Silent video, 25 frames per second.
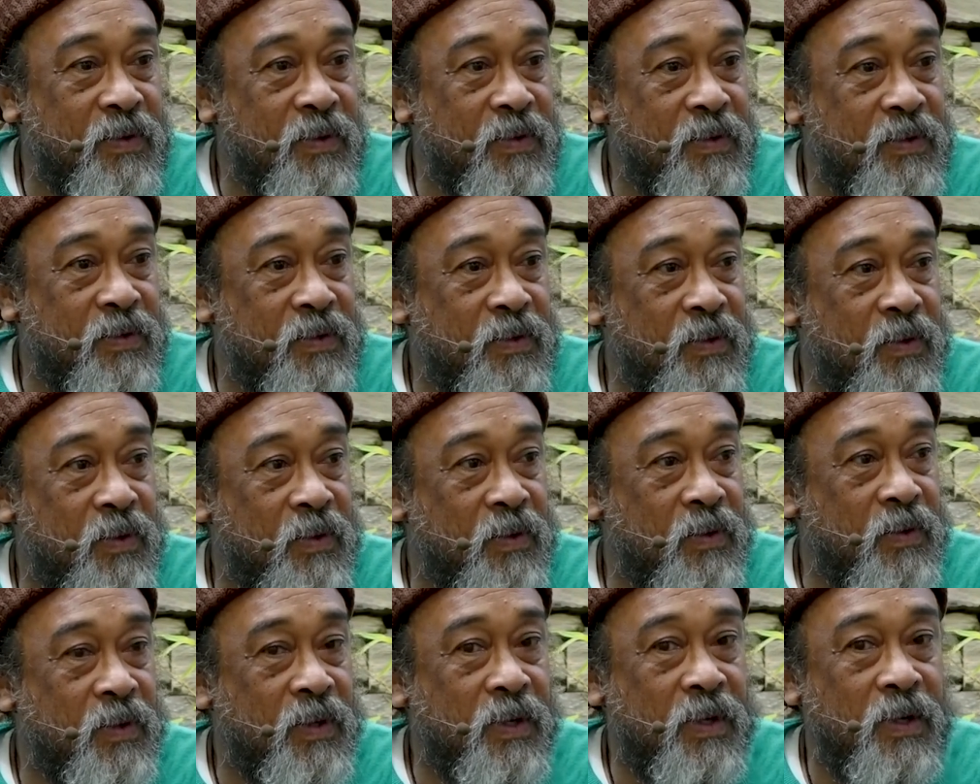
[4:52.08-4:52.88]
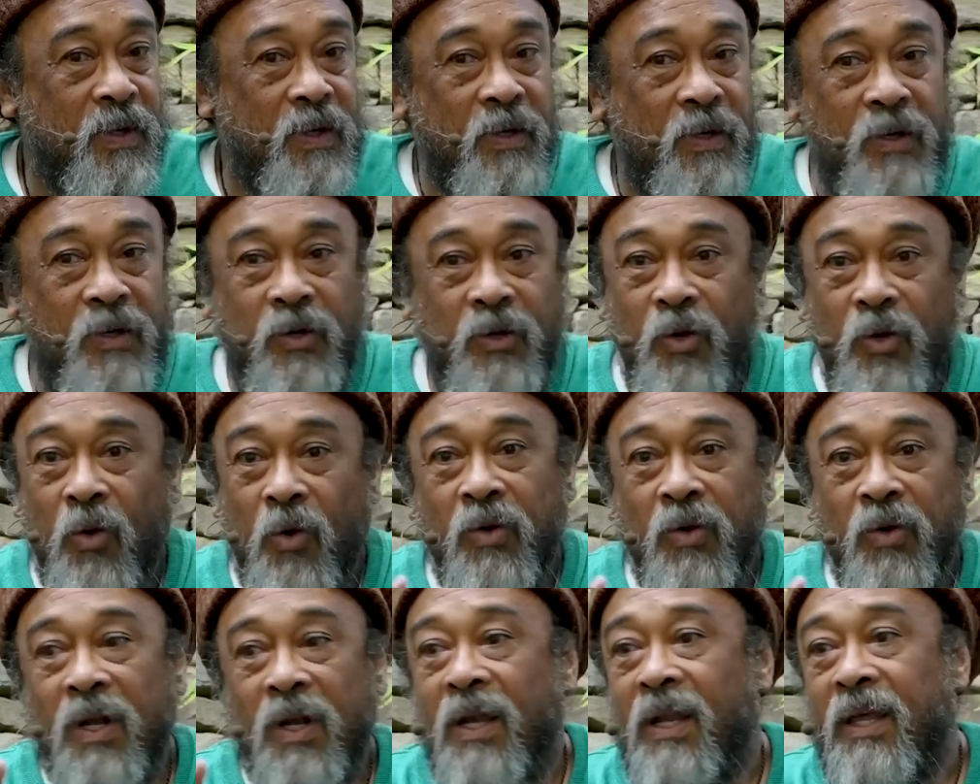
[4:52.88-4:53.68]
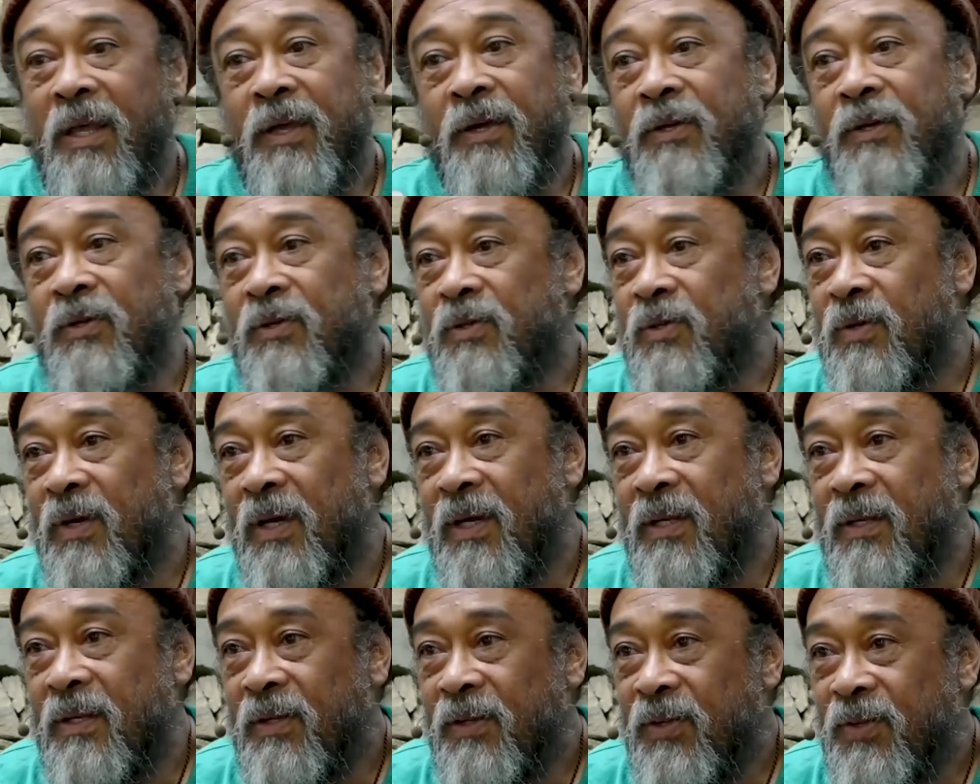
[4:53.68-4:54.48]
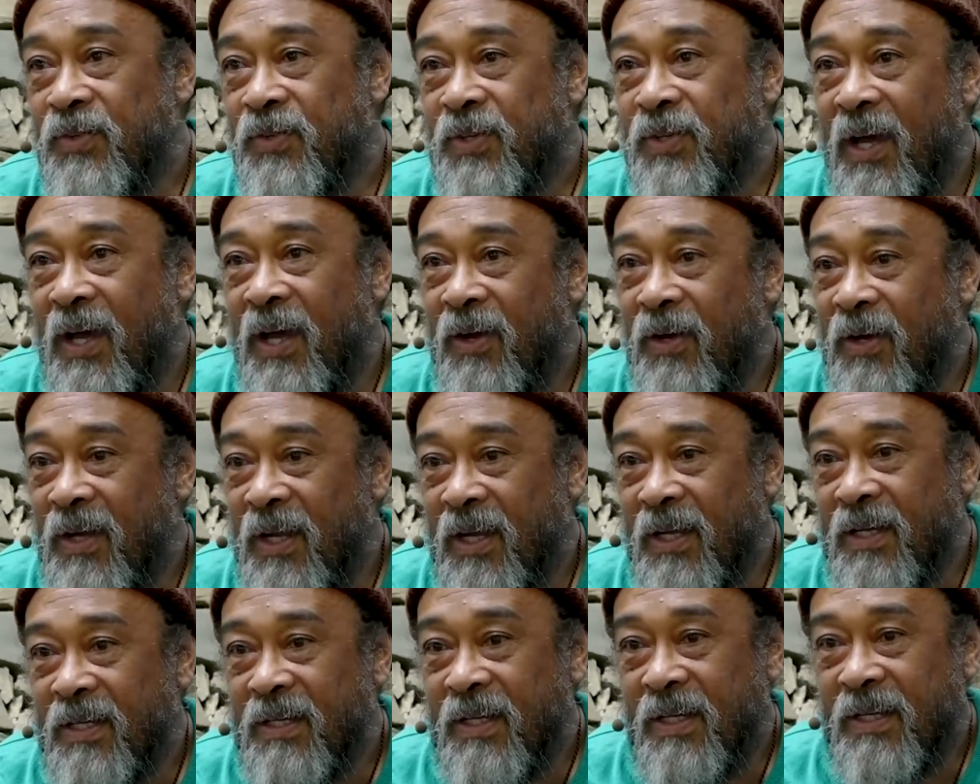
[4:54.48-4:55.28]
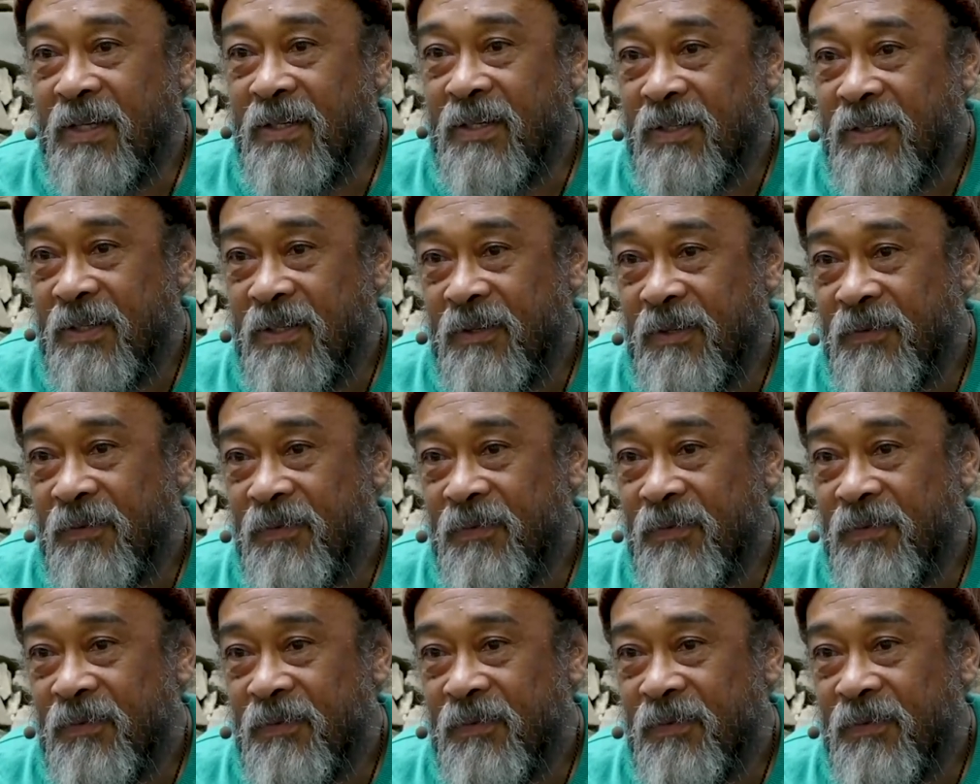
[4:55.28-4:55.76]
So don't cling to any desire like that.